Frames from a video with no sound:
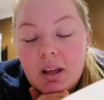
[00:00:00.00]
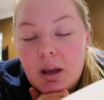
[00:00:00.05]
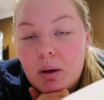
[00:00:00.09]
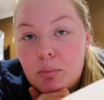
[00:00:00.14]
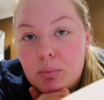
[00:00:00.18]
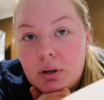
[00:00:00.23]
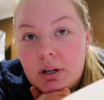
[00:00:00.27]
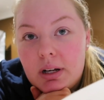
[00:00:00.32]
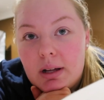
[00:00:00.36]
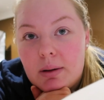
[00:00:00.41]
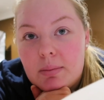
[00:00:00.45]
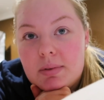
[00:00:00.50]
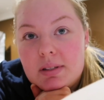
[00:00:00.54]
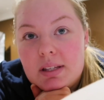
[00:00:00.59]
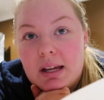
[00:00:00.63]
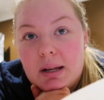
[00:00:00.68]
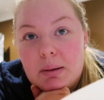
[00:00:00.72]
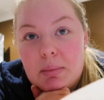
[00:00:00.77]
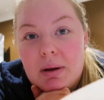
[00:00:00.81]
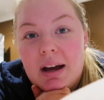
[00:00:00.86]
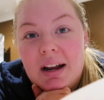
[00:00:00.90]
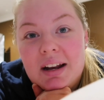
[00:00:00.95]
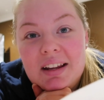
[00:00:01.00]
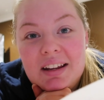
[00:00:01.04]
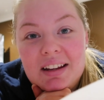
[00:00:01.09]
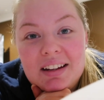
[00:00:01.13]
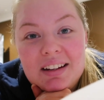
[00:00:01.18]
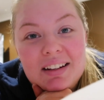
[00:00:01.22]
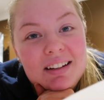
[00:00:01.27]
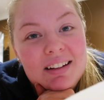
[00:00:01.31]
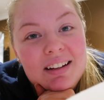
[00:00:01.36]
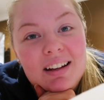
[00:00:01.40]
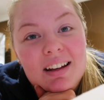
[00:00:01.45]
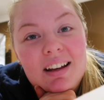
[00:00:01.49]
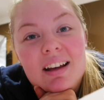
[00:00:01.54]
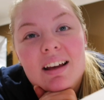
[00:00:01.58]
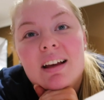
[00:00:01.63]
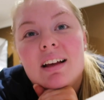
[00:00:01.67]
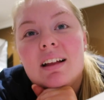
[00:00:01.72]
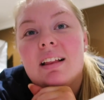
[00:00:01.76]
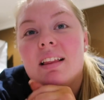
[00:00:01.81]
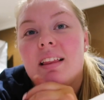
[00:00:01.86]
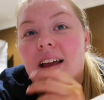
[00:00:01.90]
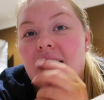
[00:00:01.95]
I'm pretty upset about it.
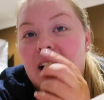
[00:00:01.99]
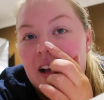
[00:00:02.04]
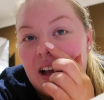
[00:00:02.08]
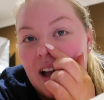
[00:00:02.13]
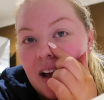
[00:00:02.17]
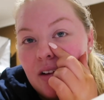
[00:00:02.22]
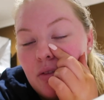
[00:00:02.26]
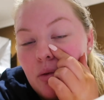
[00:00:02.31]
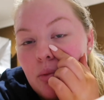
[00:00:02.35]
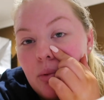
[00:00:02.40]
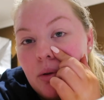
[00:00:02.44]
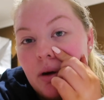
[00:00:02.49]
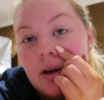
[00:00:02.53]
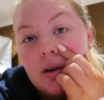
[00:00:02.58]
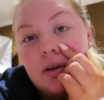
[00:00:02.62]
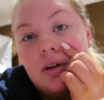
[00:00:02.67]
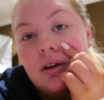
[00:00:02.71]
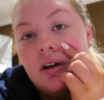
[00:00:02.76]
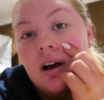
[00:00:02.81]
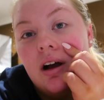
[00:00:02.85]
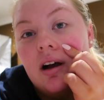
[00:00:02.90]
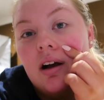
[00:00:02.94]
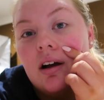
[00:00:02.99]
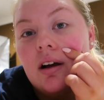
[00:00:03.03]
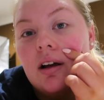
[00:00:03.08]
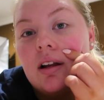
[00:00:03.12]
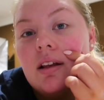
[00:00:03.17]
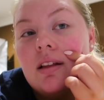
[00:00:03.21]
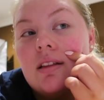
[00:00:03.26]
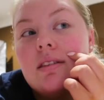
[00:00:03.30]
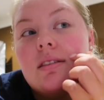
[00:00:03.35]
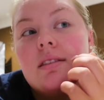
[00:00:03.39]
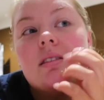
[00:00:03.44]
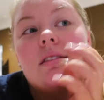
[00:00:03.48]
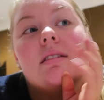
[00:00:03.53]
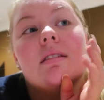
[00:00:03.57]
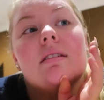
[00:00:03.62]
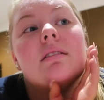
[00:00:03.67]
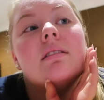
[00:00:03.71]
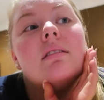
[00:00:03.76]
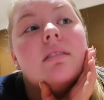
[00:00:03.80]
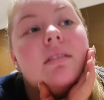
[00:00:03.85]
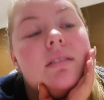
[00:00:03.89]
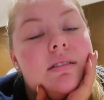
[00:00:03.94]
Like, I have a brand new car and it's
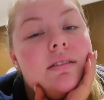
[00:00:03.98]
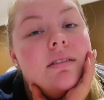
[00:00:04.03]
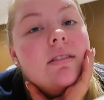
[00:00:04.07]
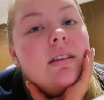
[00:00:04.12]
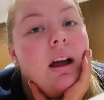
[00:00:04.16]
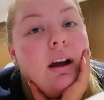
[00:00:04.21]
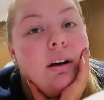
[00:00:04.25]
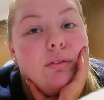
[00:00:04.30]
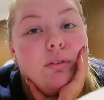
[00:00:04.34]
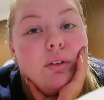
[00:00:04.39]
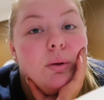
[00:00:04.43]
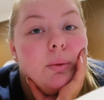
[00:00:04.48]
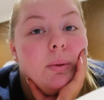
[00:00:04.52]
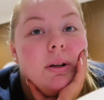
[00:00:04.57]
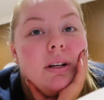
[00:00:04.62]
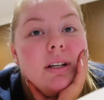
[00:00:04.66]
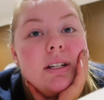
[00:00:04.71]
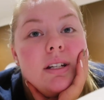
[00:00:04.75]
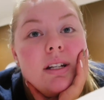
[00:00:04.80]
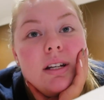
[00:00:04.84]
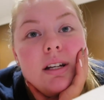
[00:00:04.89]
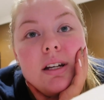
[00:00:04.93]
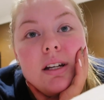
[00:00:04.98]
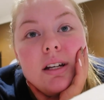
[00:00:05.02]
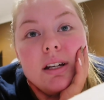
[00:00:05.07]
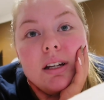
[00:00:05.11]
now ruined.